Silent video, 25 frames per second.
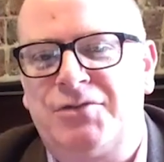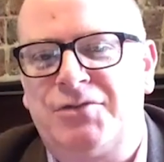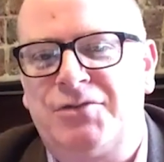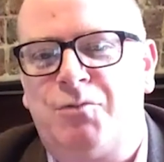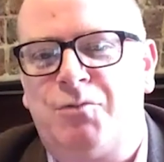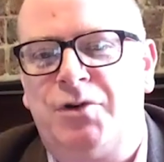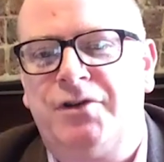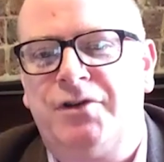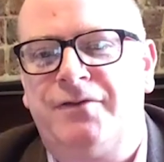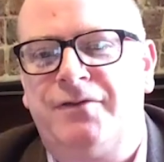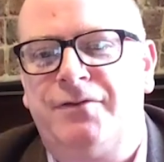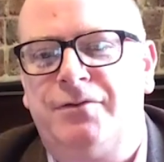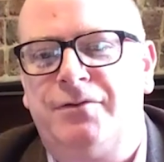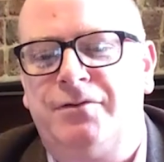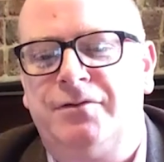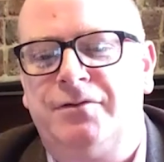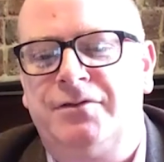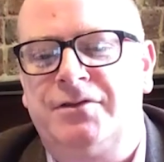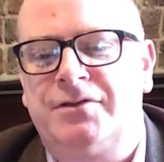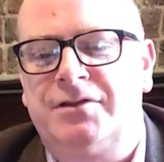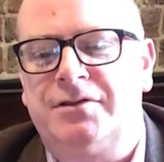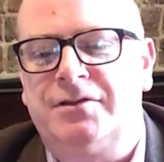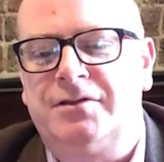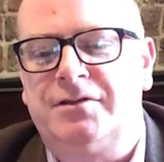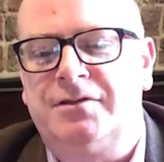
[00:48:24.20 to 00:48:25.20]
wonderful
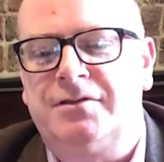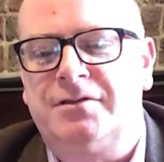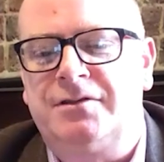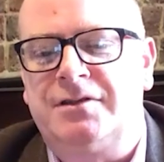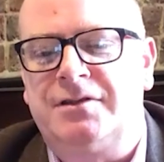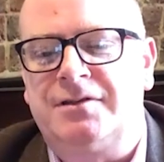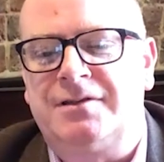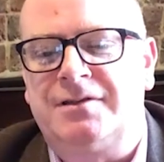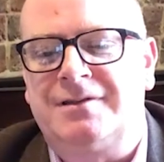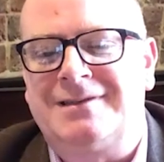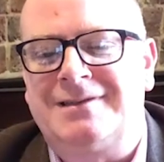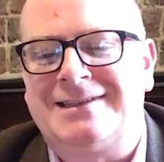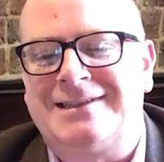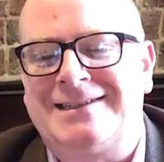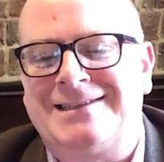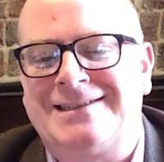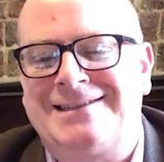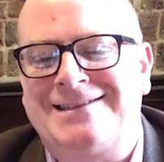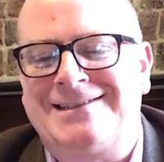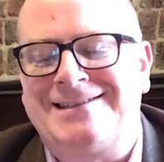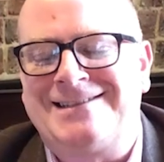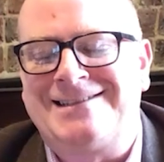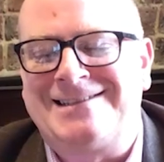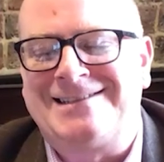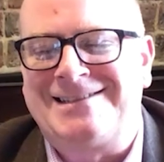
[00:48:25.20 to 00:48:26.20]
to
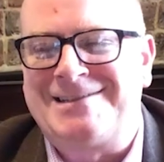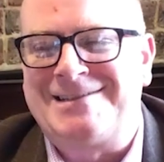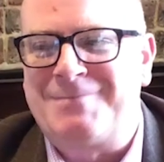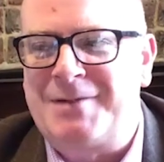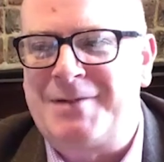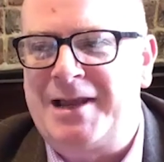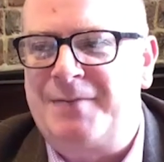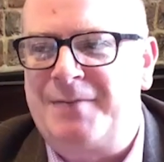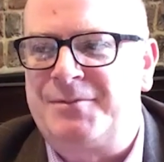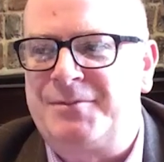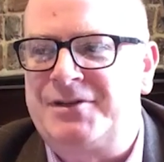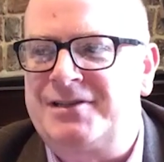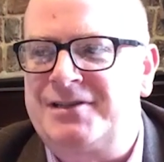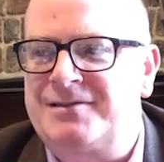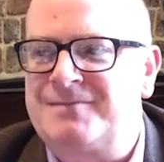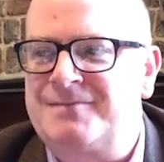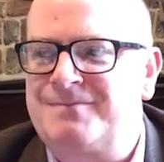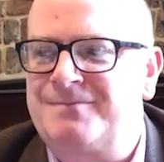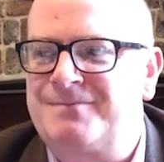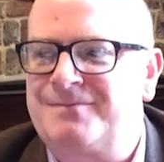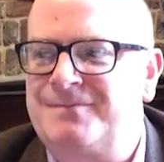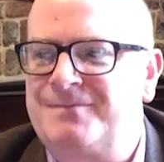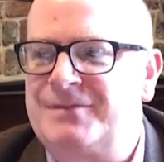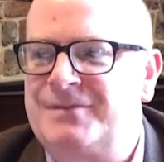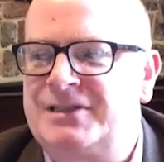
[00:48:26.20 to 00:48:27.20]
be able to
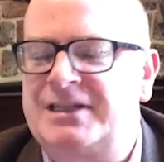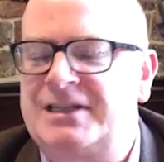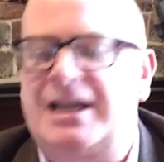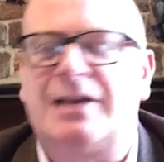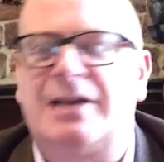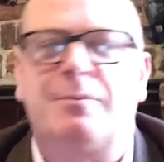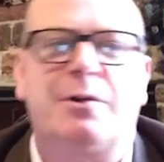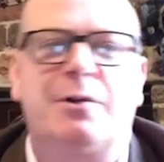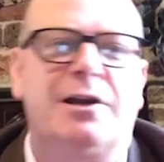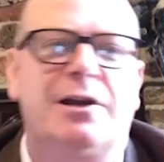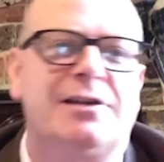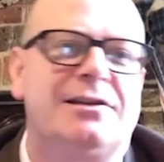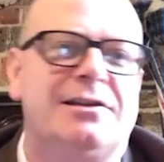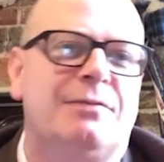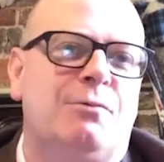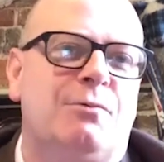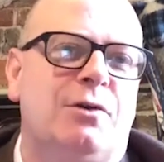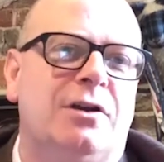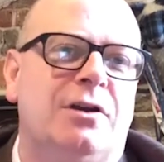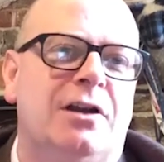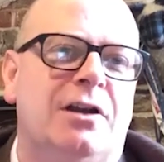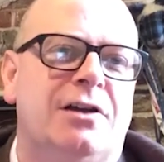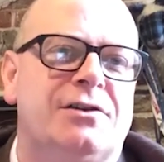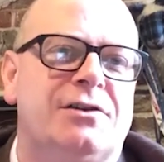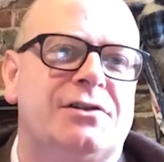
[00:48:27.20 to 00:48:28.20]
celebrate it one
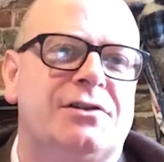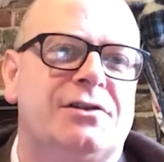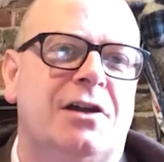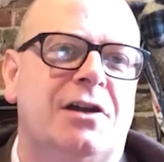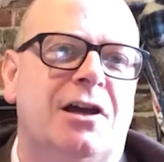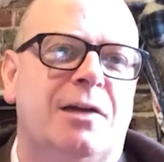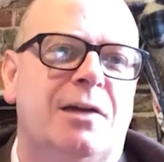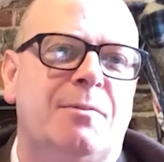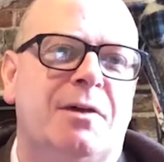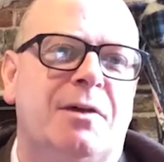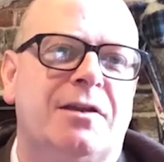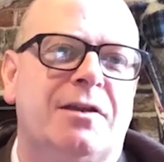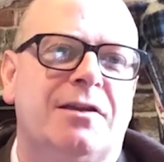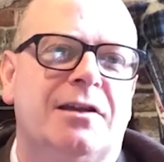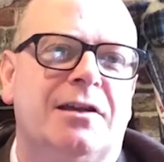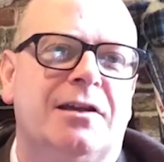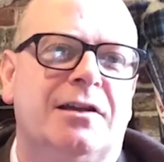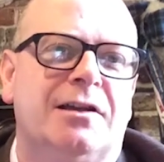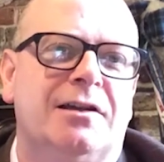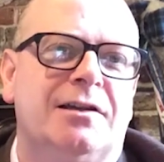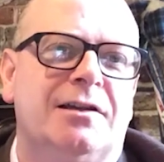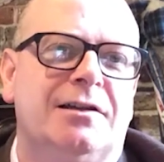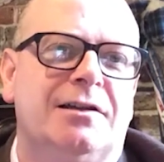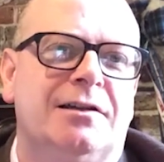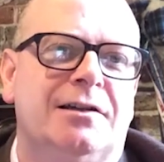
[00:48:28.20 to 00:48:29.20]
last time, I
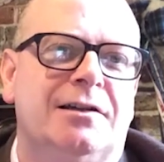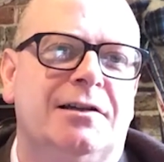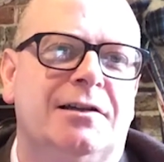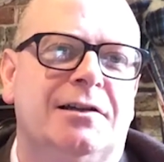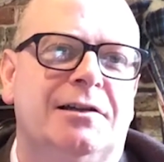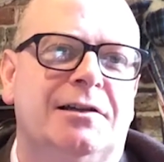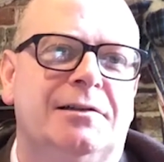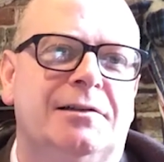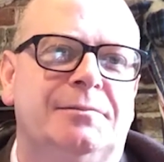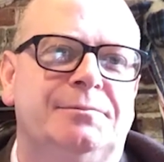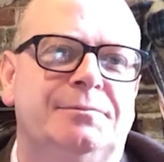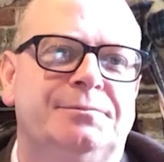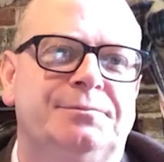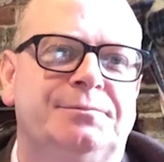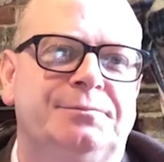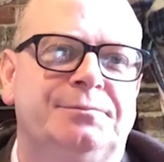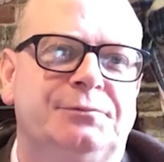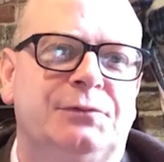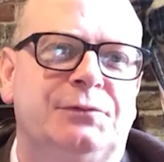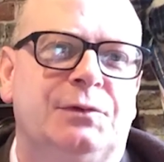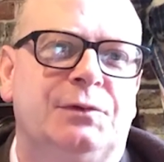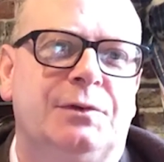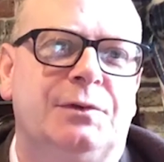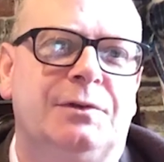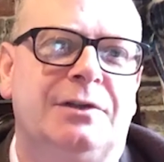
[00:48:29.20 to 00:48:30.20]
think.
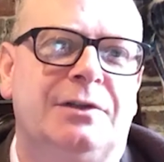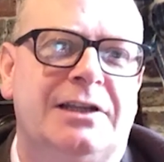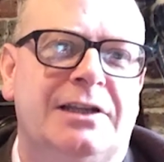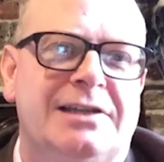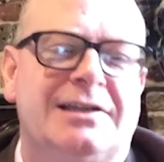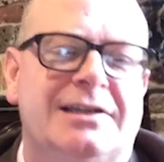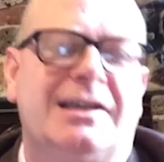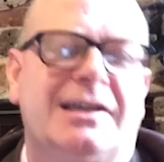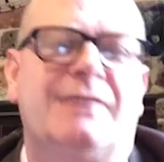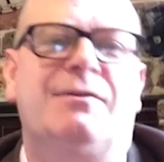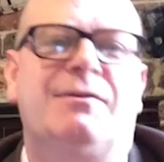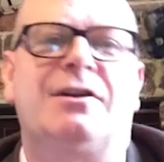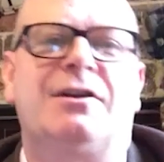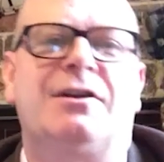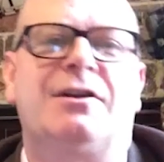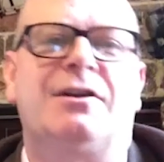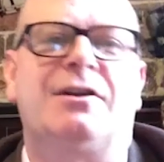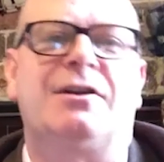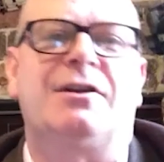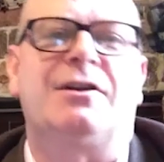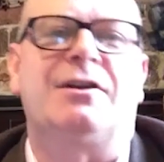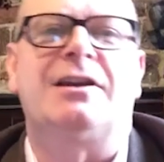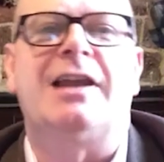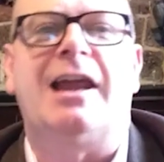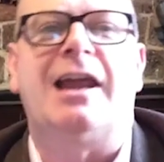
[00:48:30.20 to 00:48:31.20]
At least give it
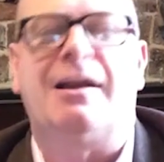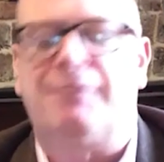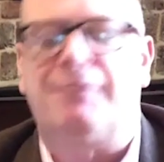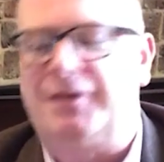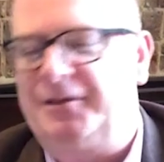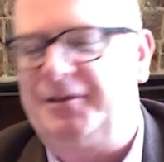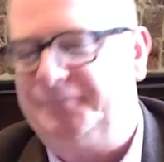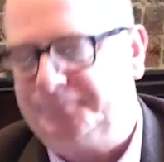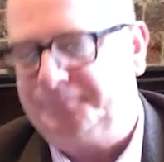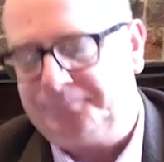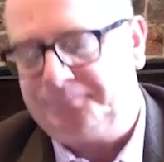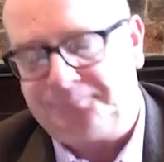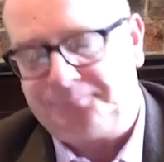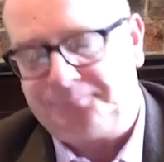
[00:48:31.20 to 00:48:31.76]
an airing.